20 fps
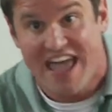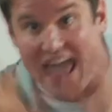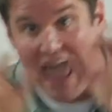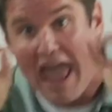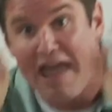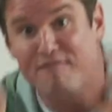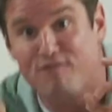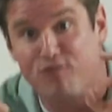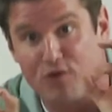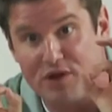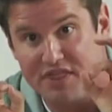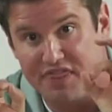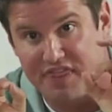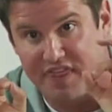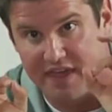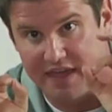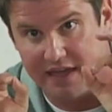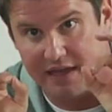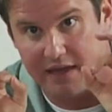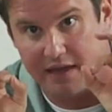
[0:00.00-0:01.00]

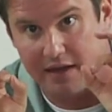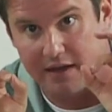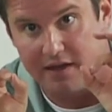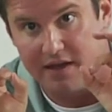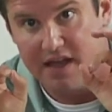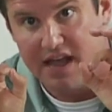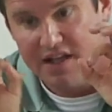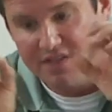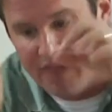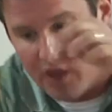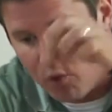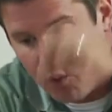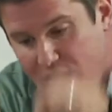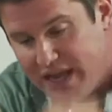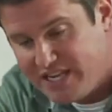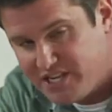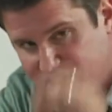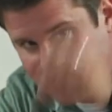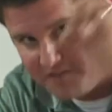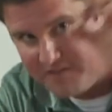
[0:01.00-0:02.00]
Everything that
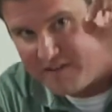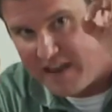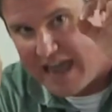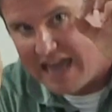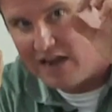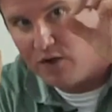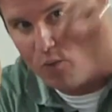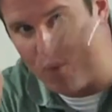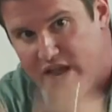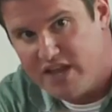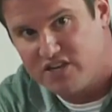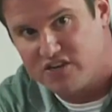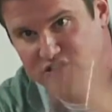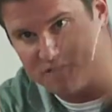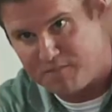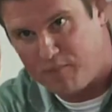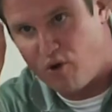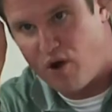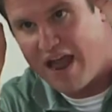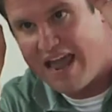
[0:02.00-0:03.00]
we just said and we
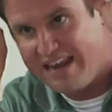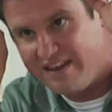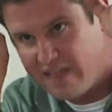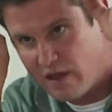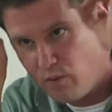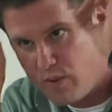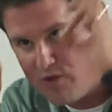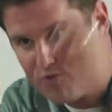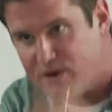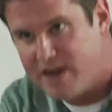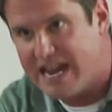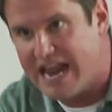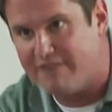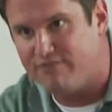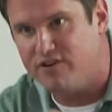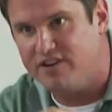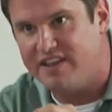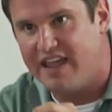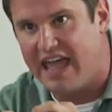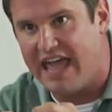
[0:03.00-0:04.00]
just prayed and that we read
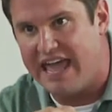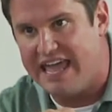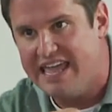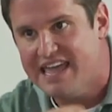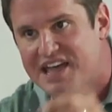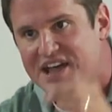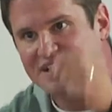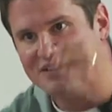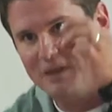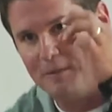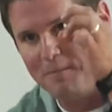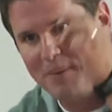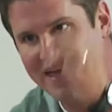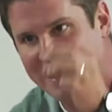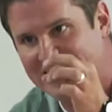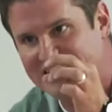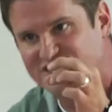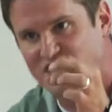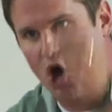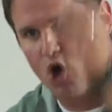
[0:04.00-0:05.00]
every day
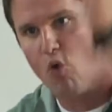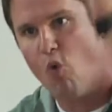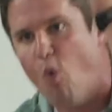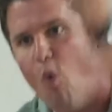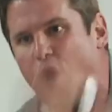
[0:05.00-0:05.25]
depends on